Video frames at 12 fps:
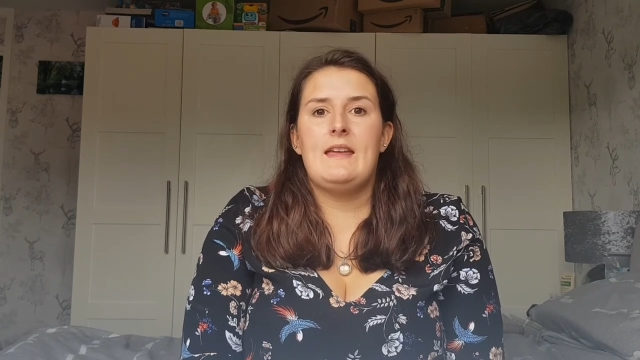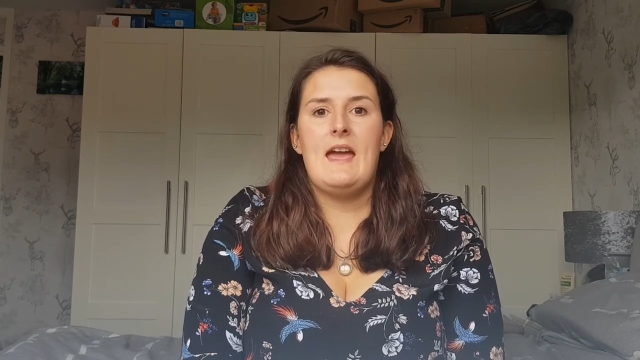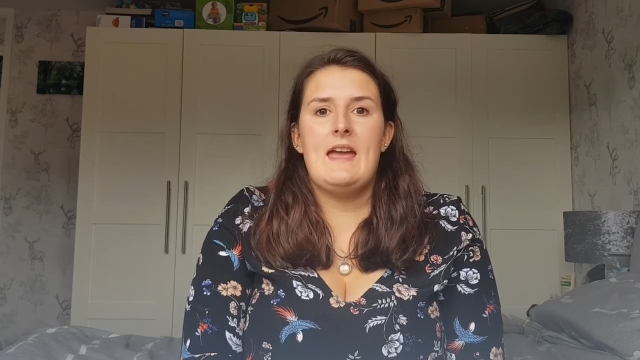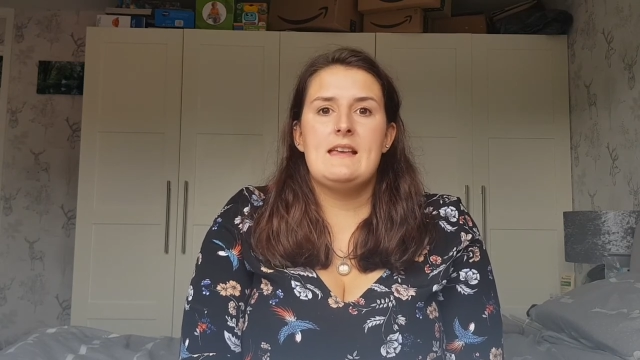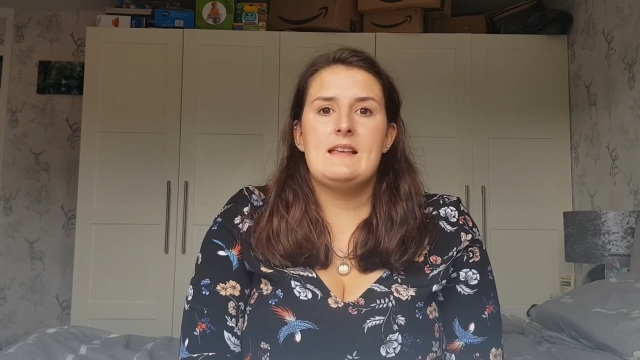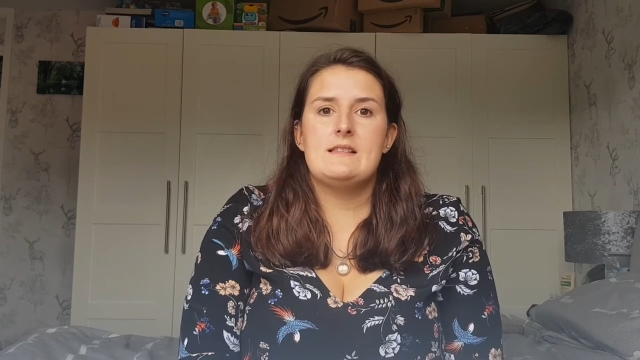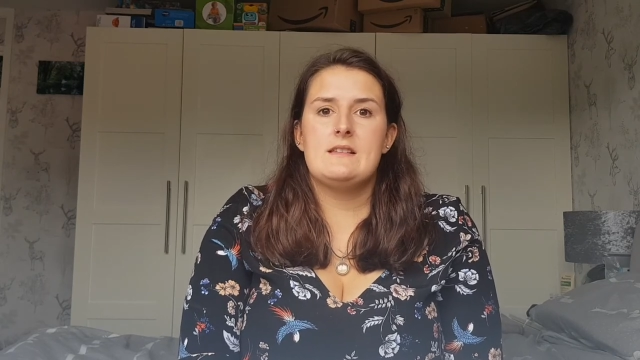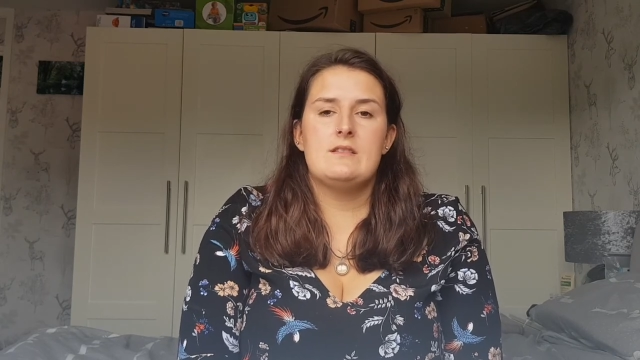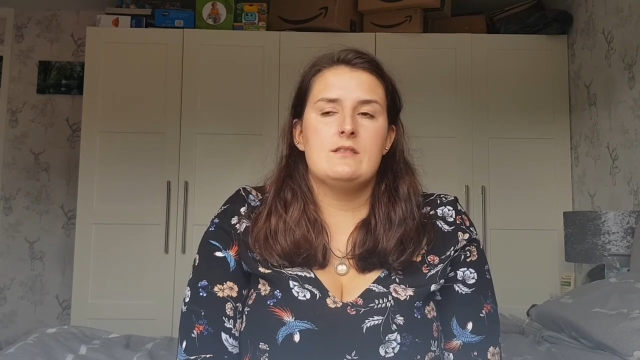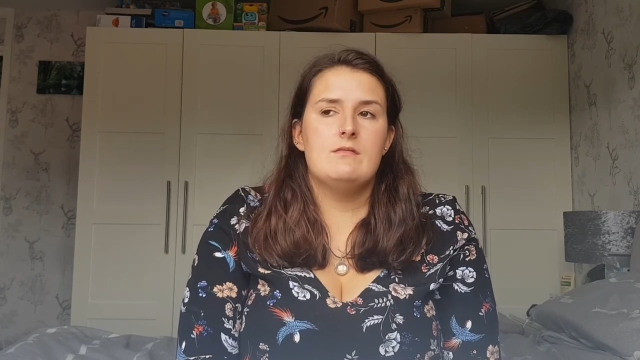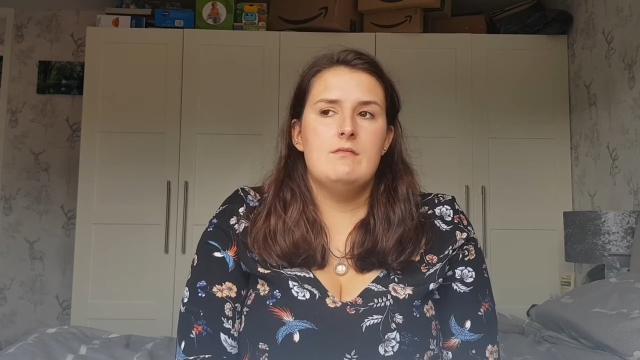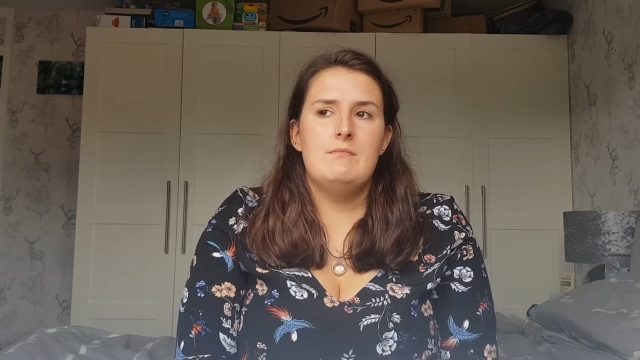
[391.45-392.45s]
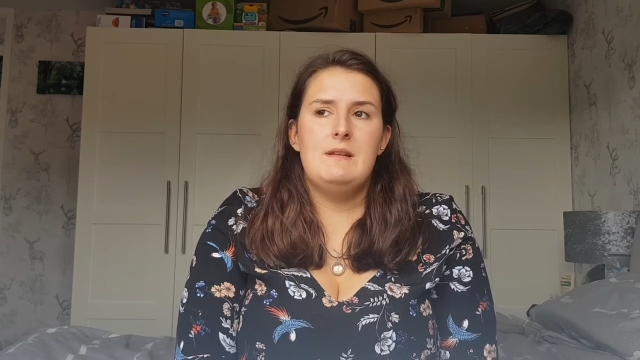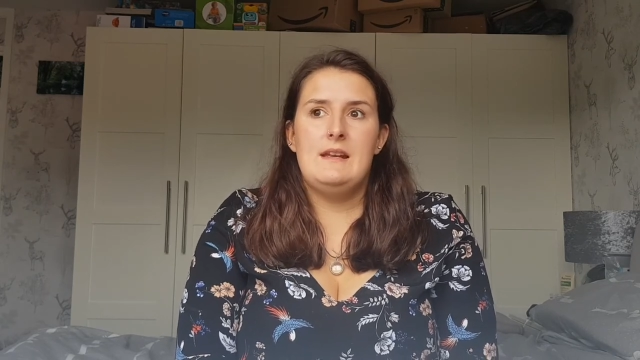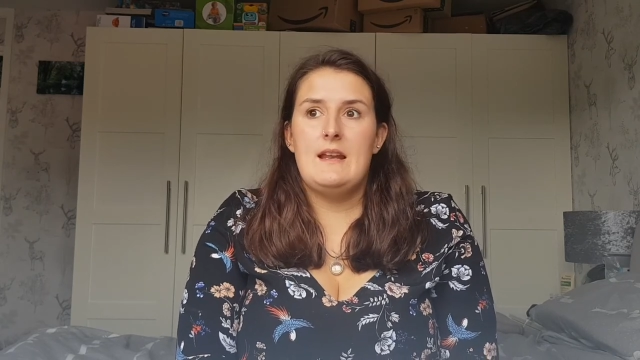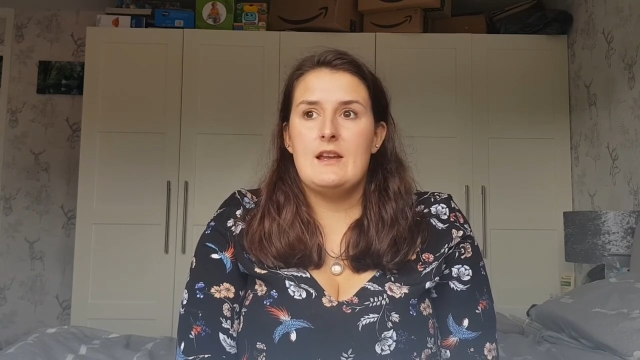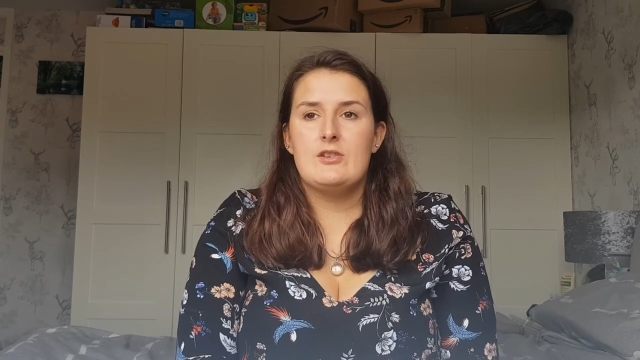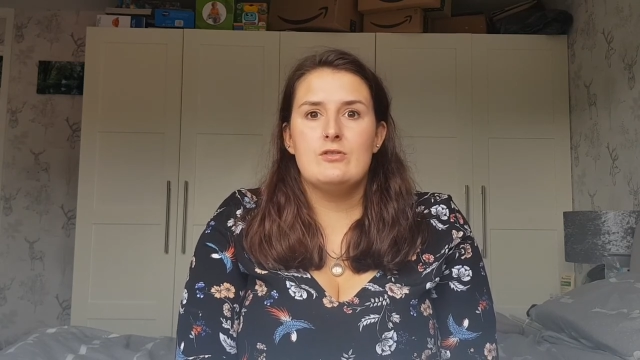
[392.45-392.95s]
cakes and
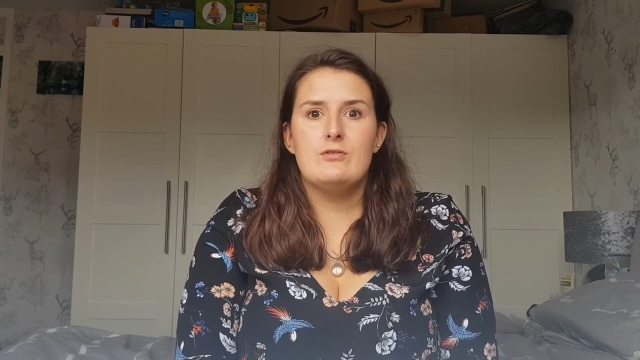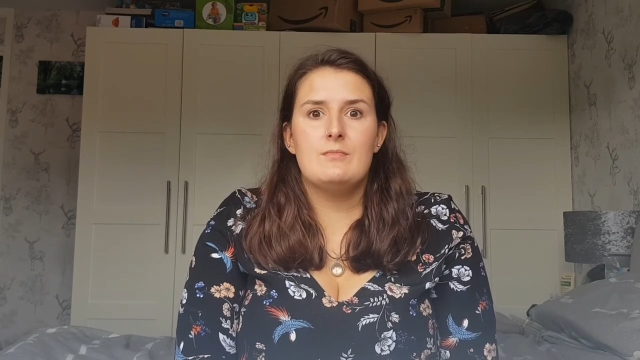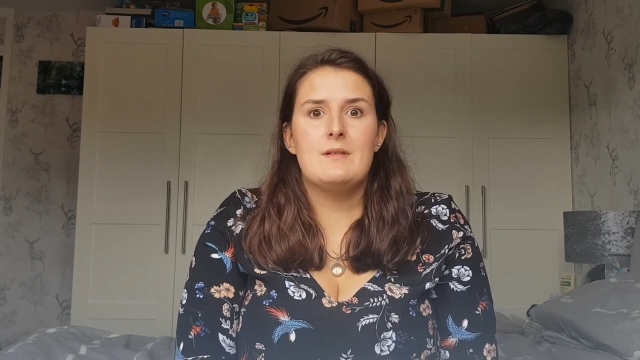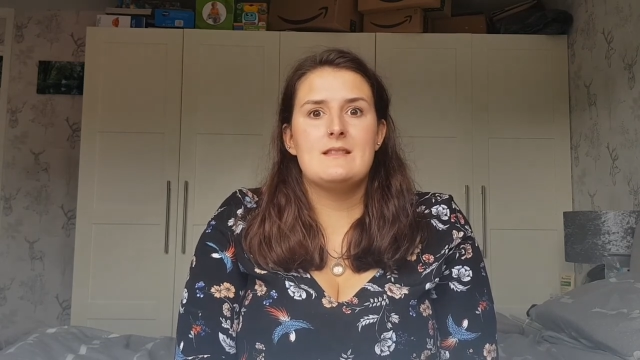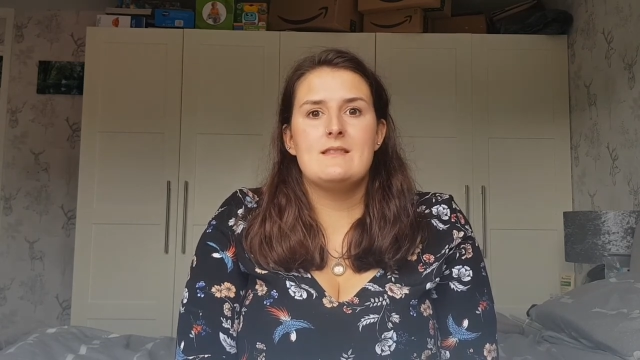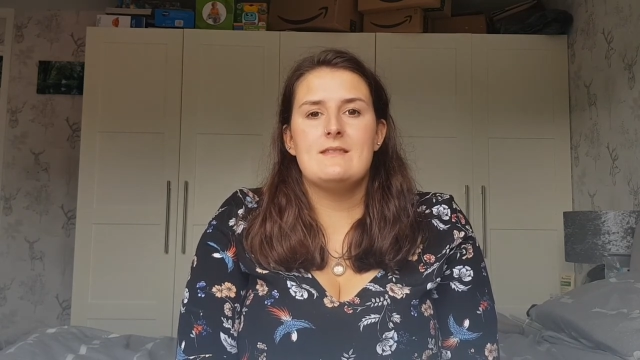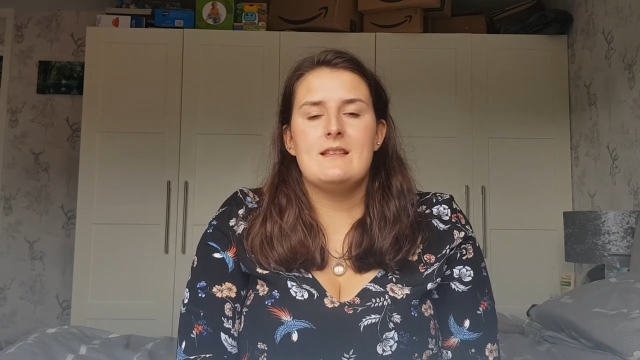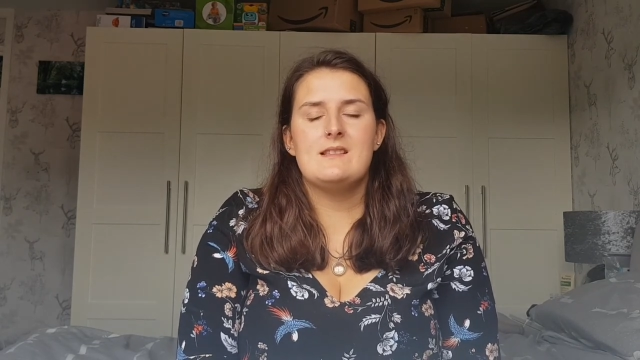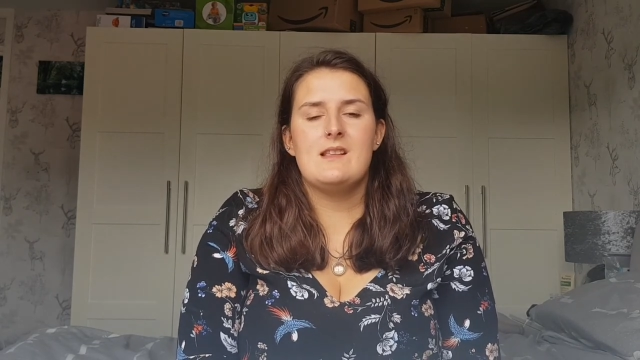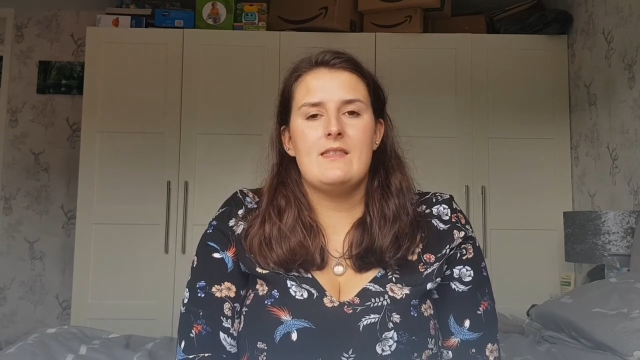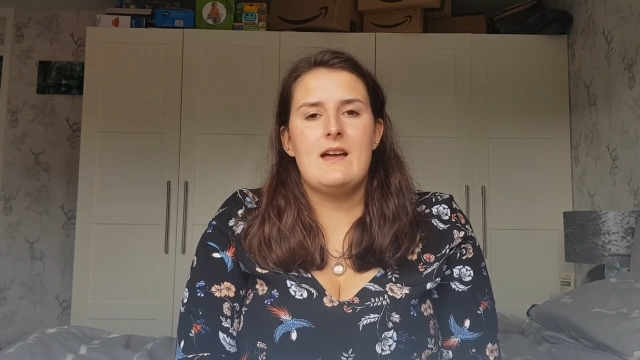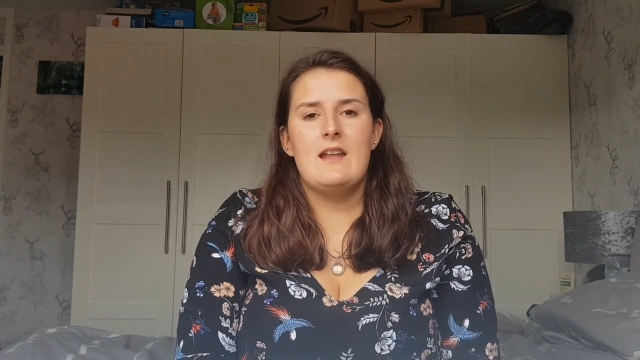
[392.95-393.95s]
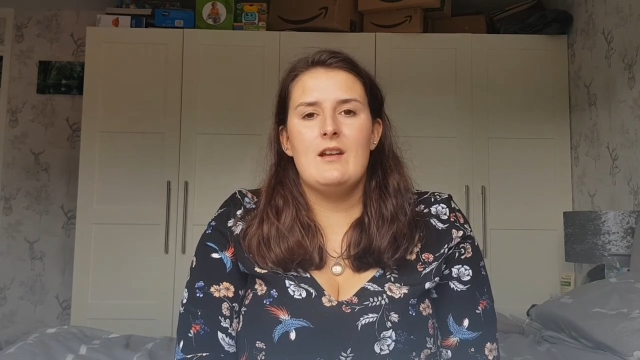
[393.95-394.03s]
millionaire shortbreads and things like that,